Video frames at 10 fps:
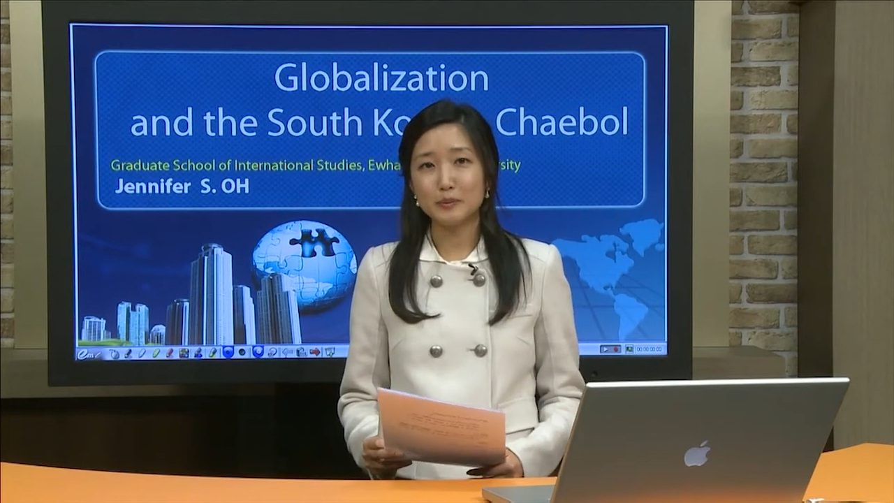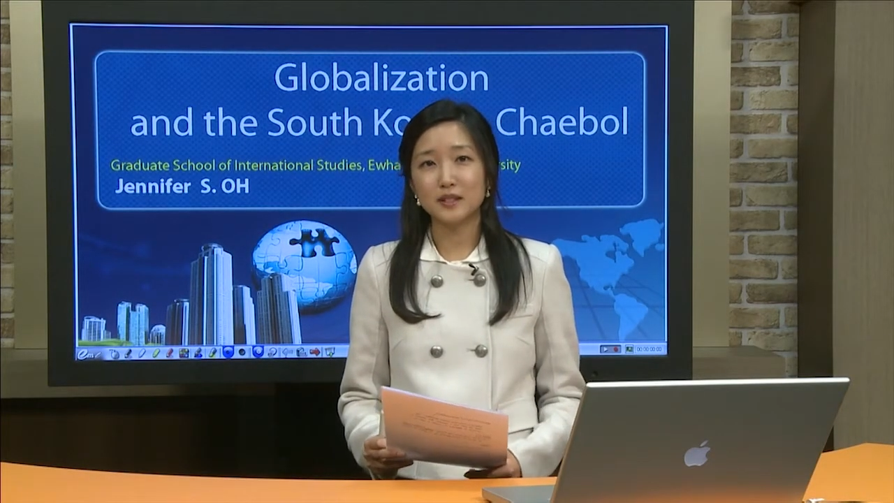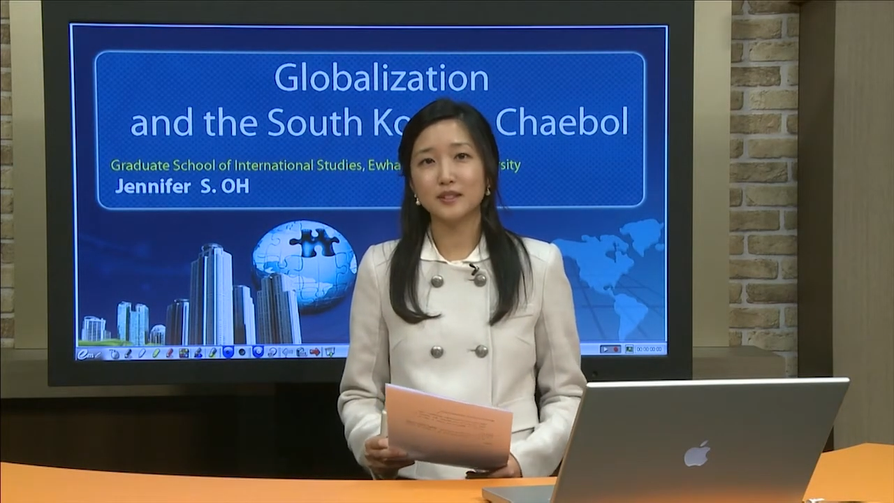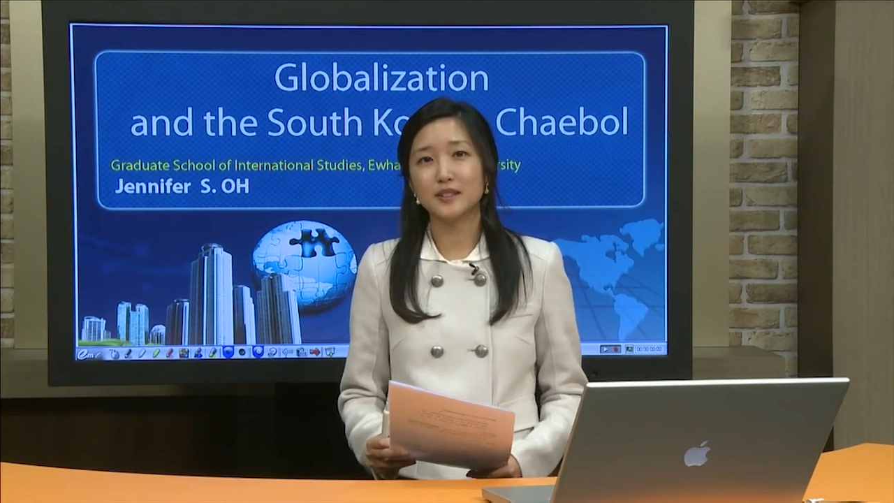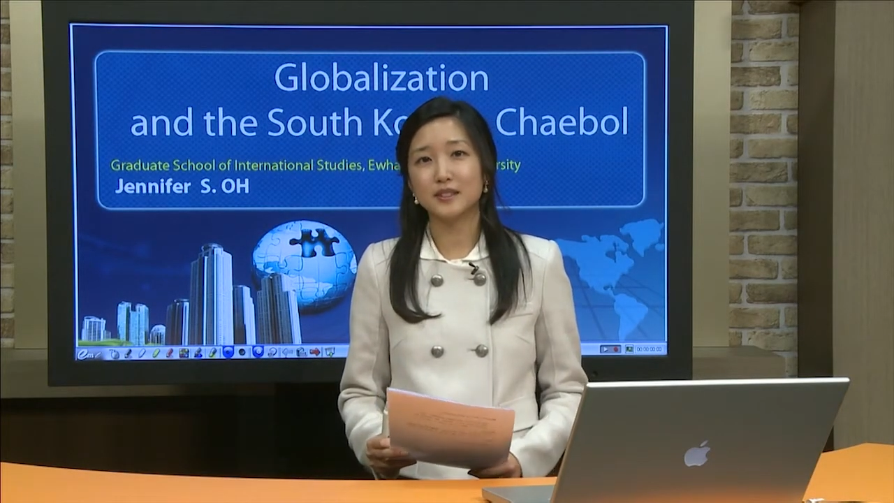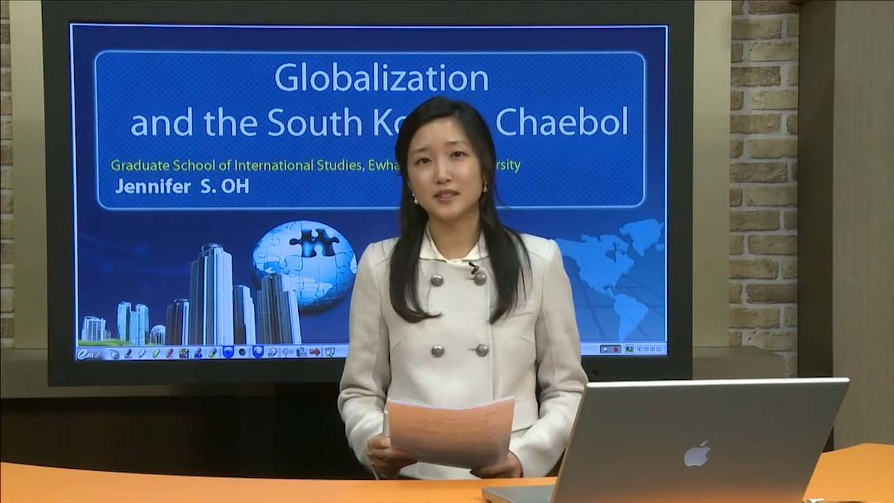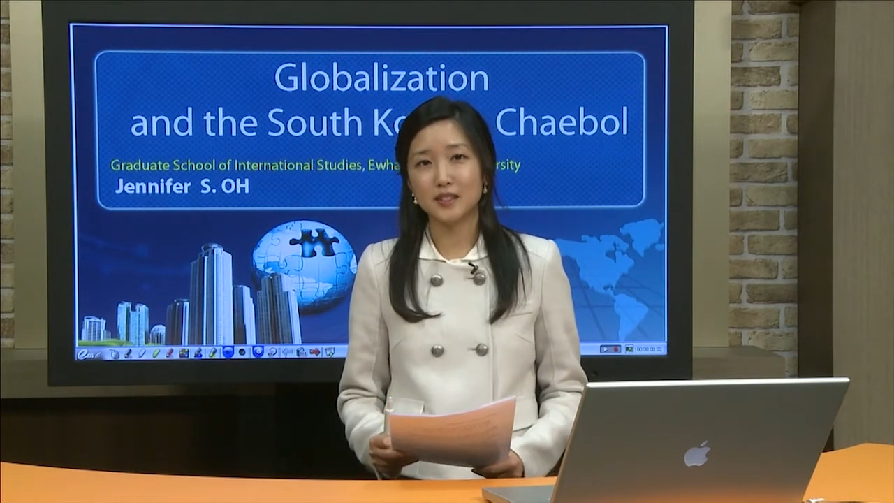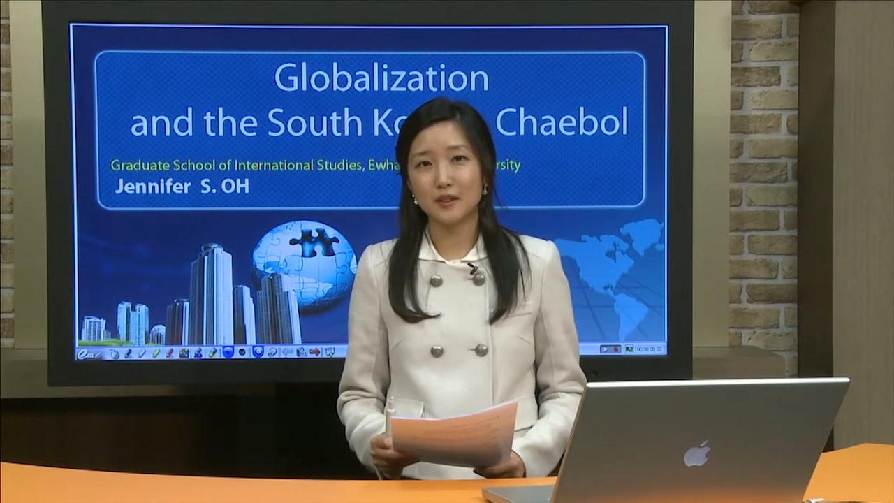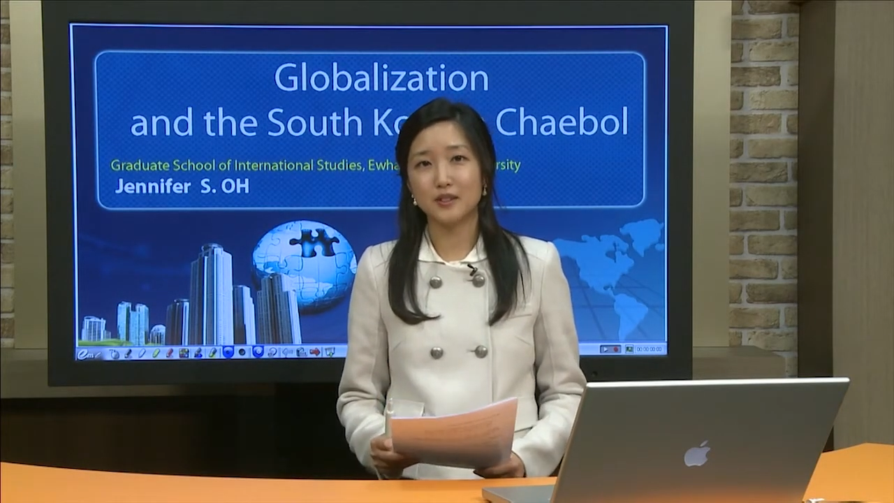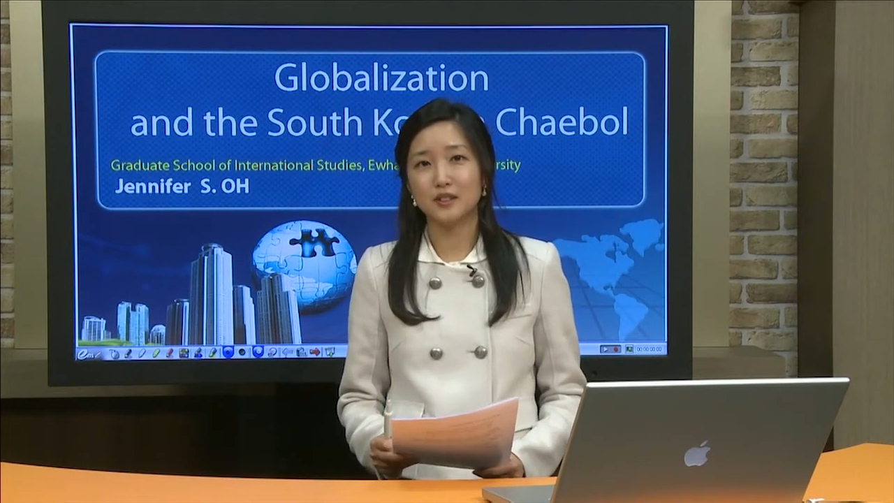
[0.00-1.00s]
to Lesson
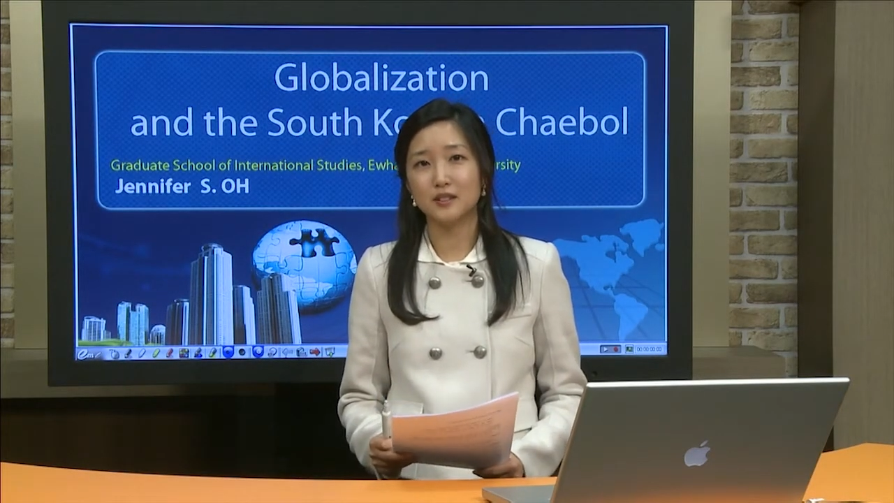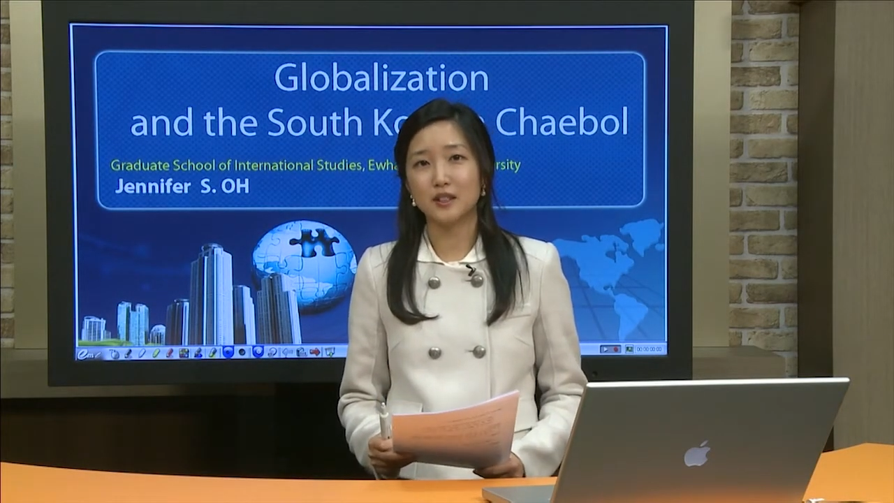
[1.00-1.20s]
7,